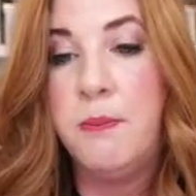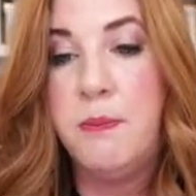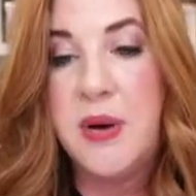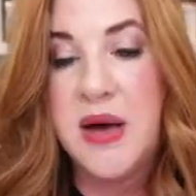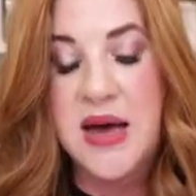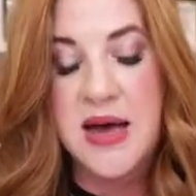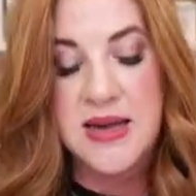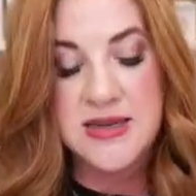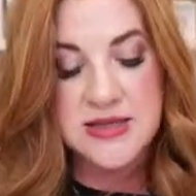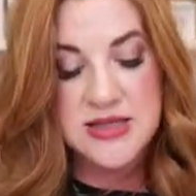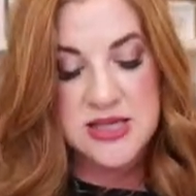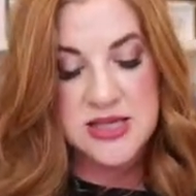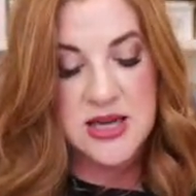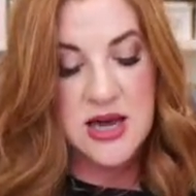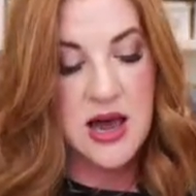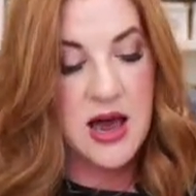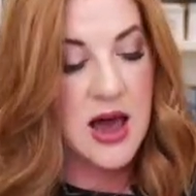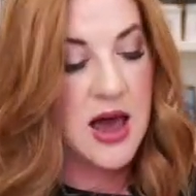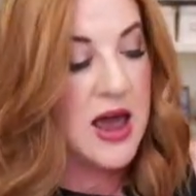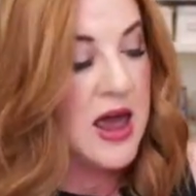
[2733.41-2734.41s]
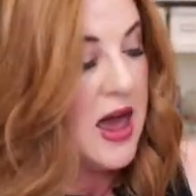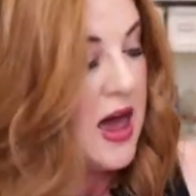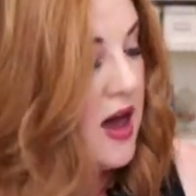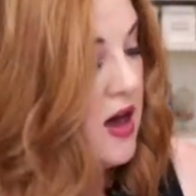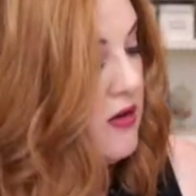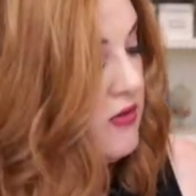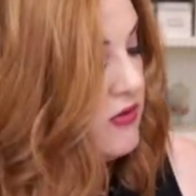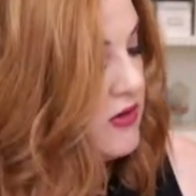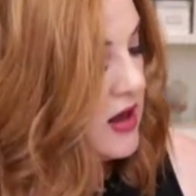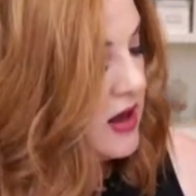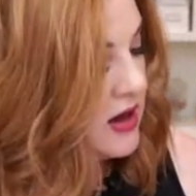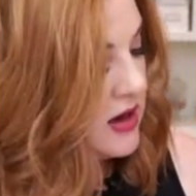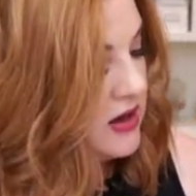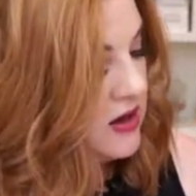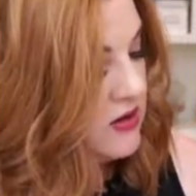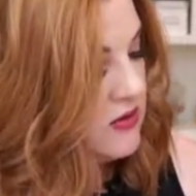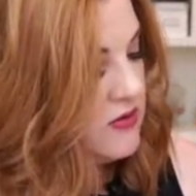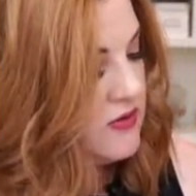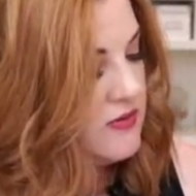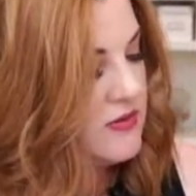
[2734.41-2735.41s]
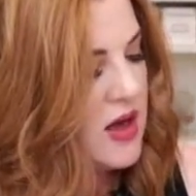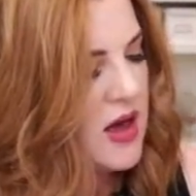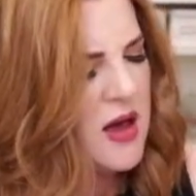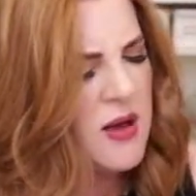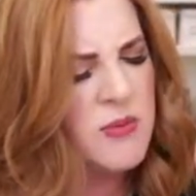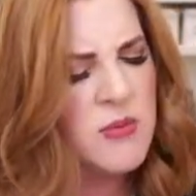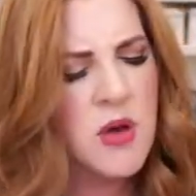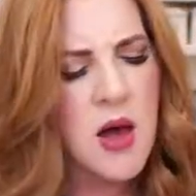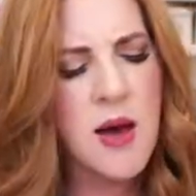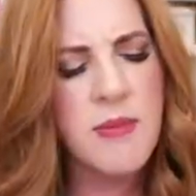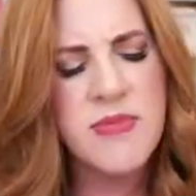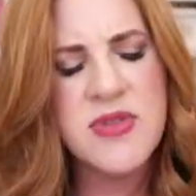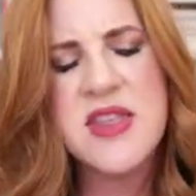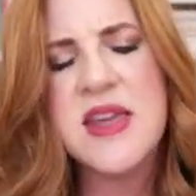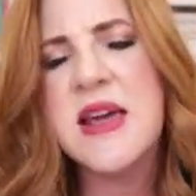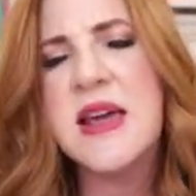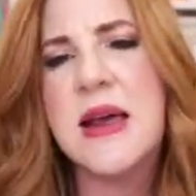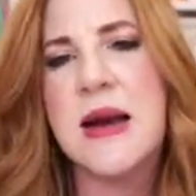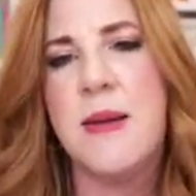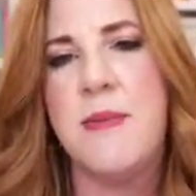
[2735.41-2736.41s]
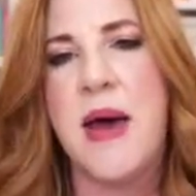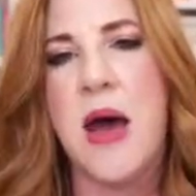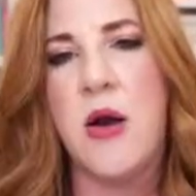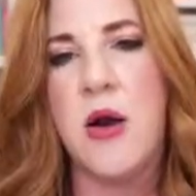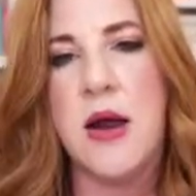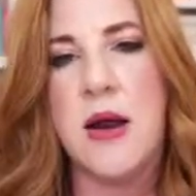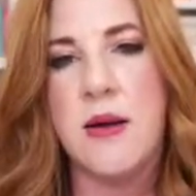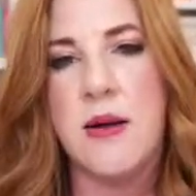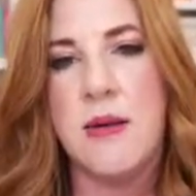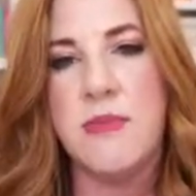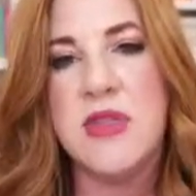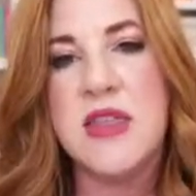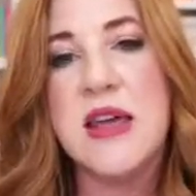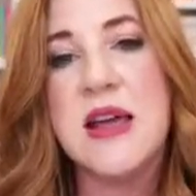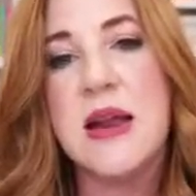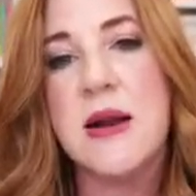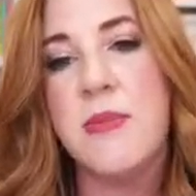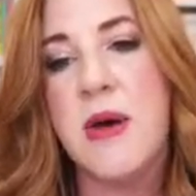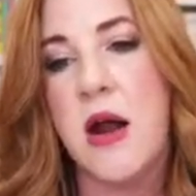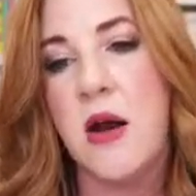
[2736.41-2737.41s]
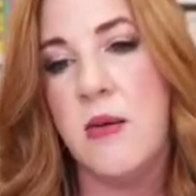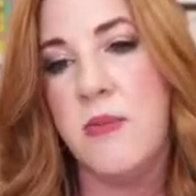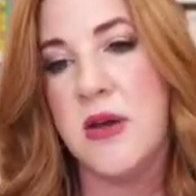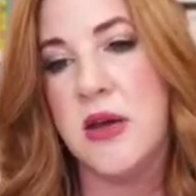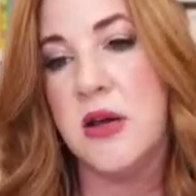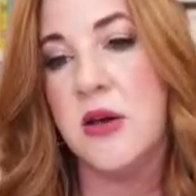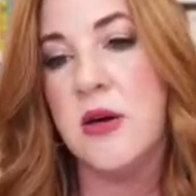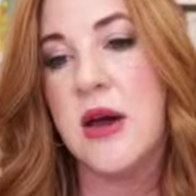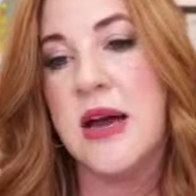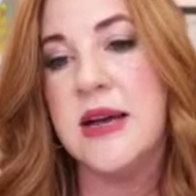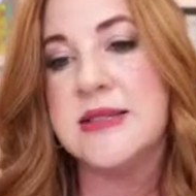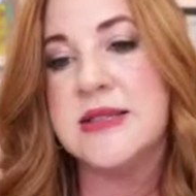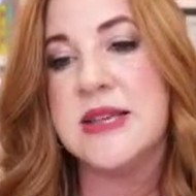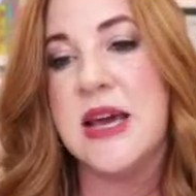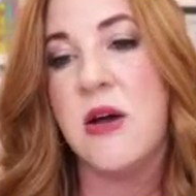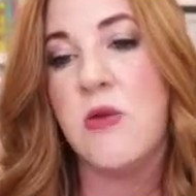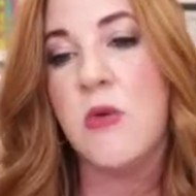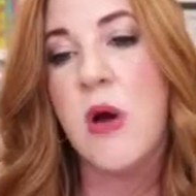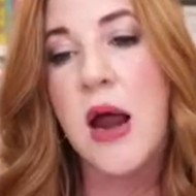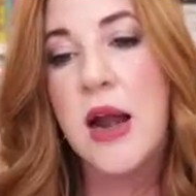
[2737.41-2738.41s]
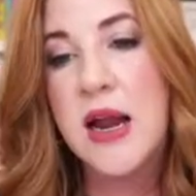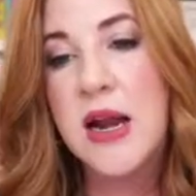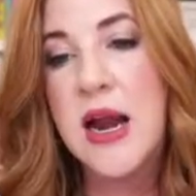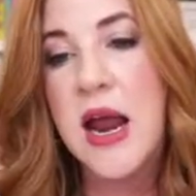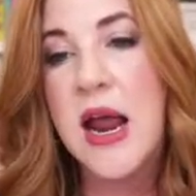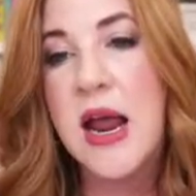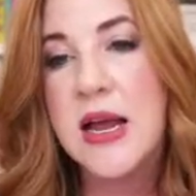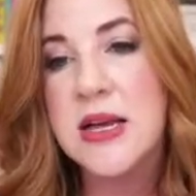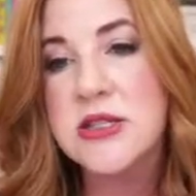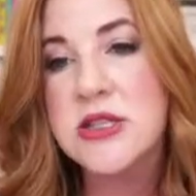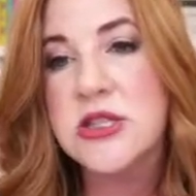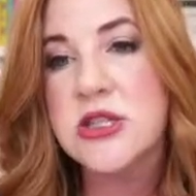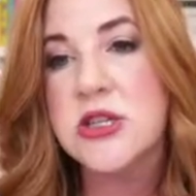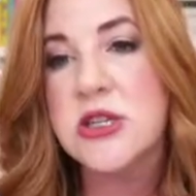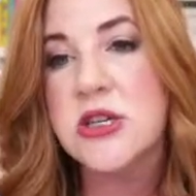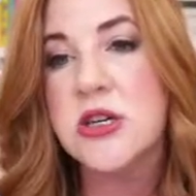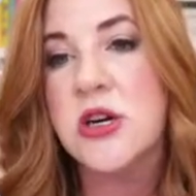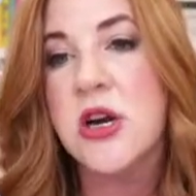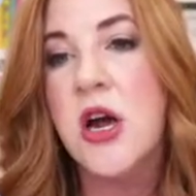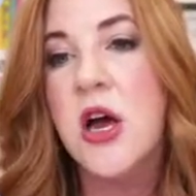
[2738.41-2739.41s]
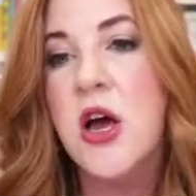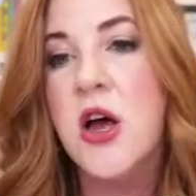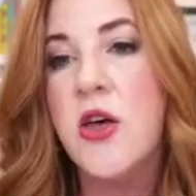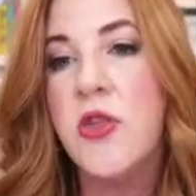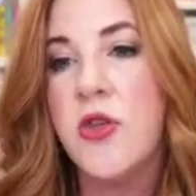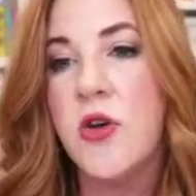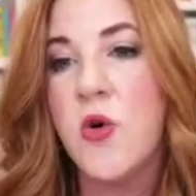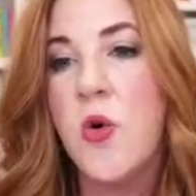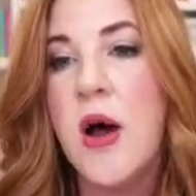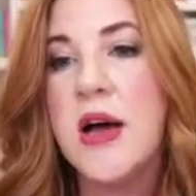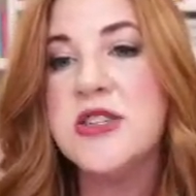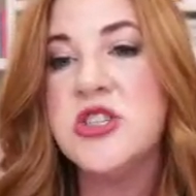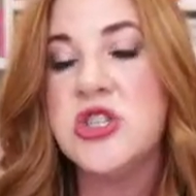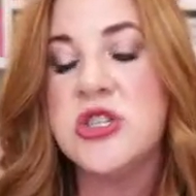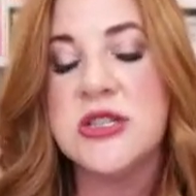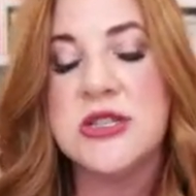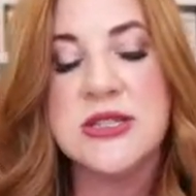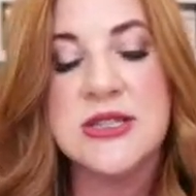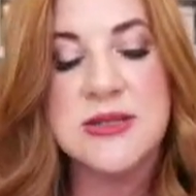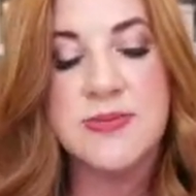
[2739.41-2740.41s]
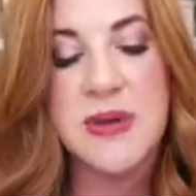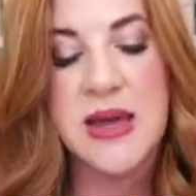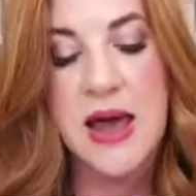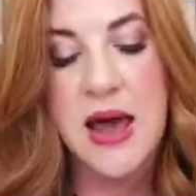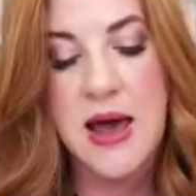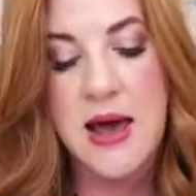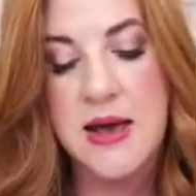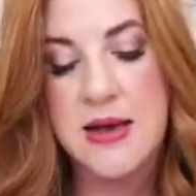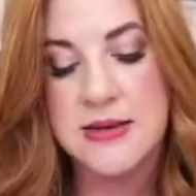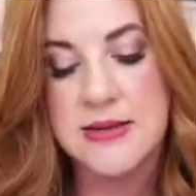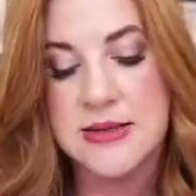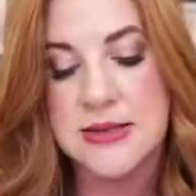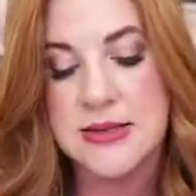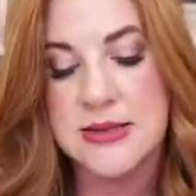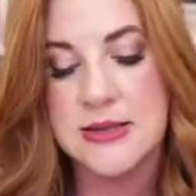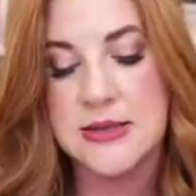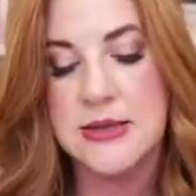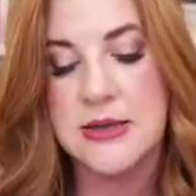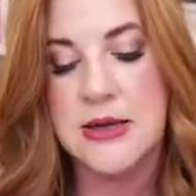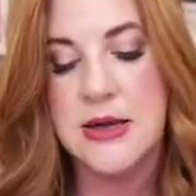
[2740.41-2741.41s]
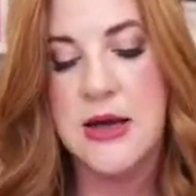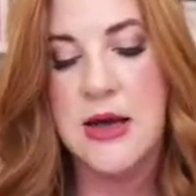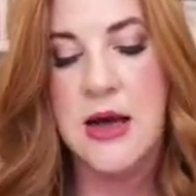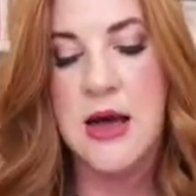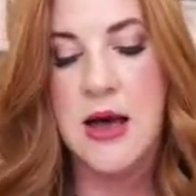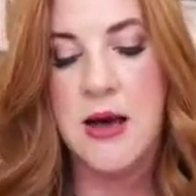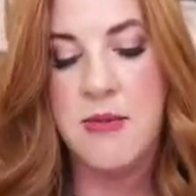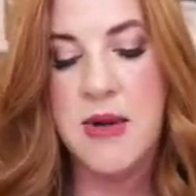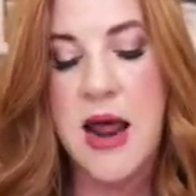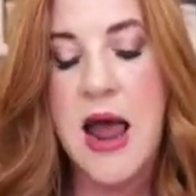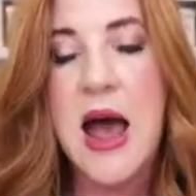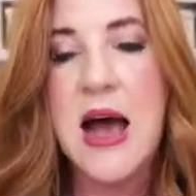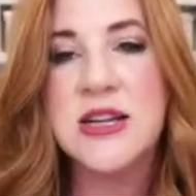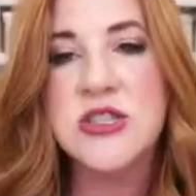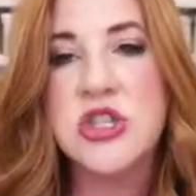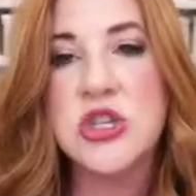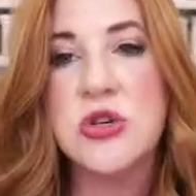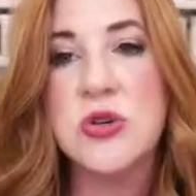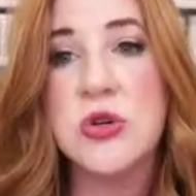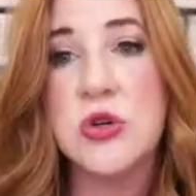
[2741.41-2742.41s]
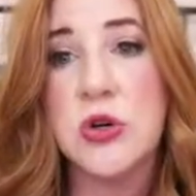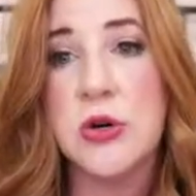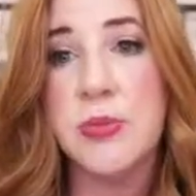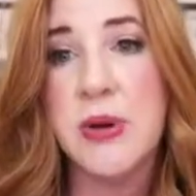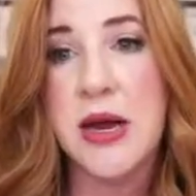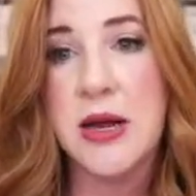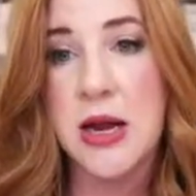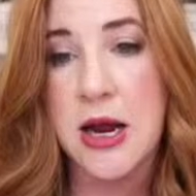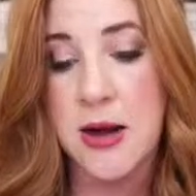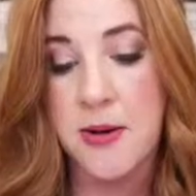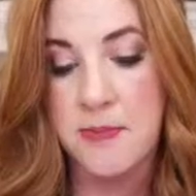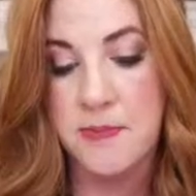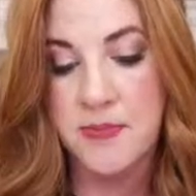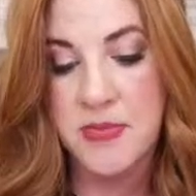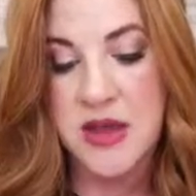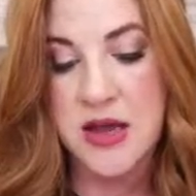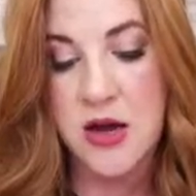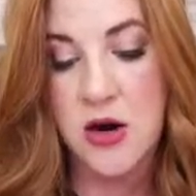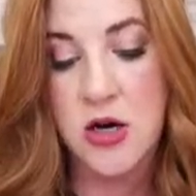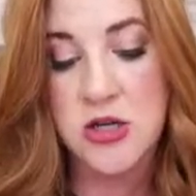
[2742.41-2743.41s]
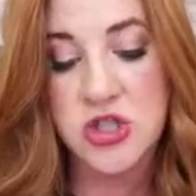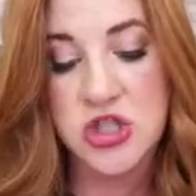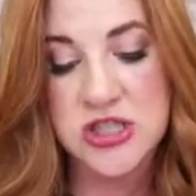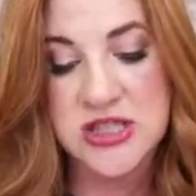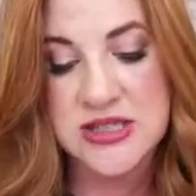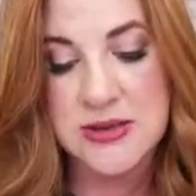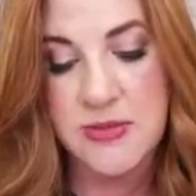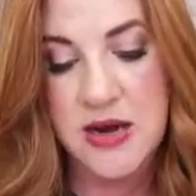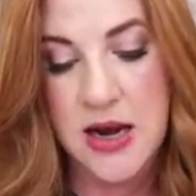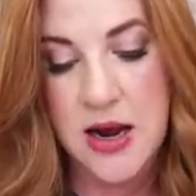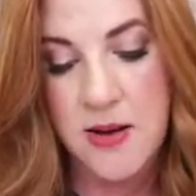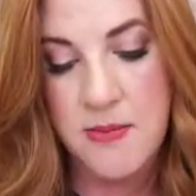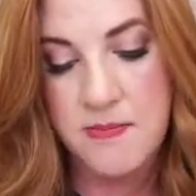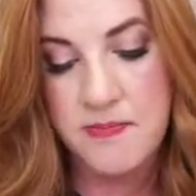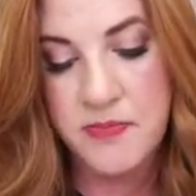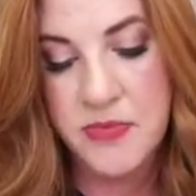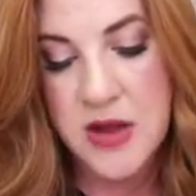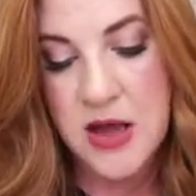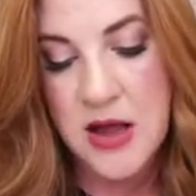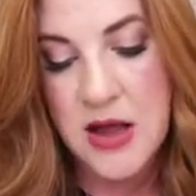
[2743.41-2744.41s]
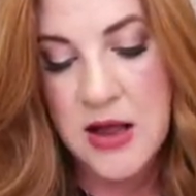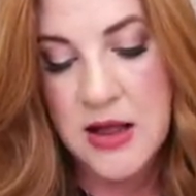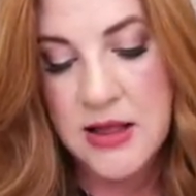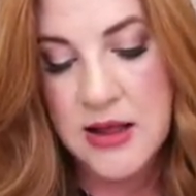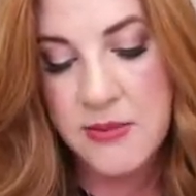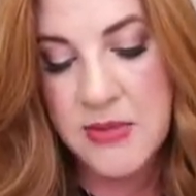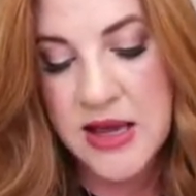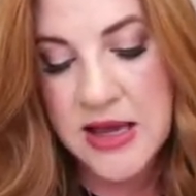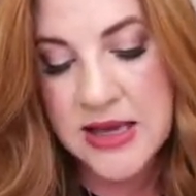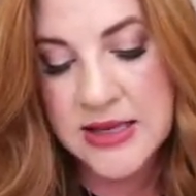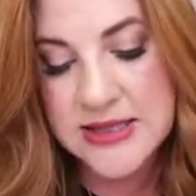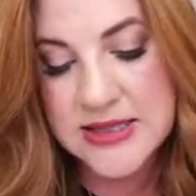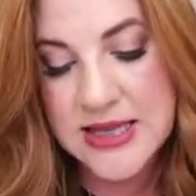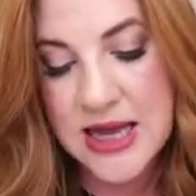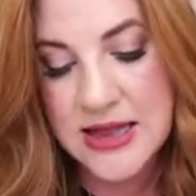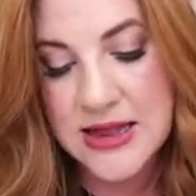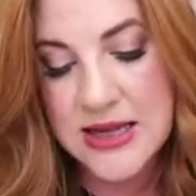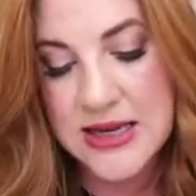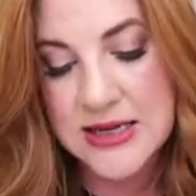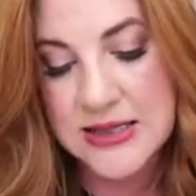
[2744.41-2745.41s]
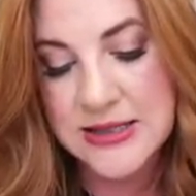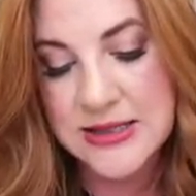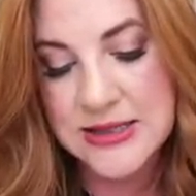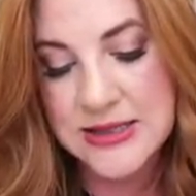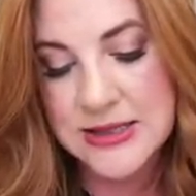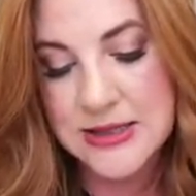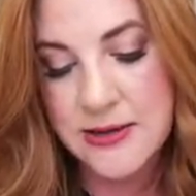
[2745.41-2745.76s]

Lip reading: but I have kind of, I'm thinking about it. I'm thinking about it, but you guys get ready to answer the questions because I'm going to ask you your opinion here in just a minute. Let me heat set this.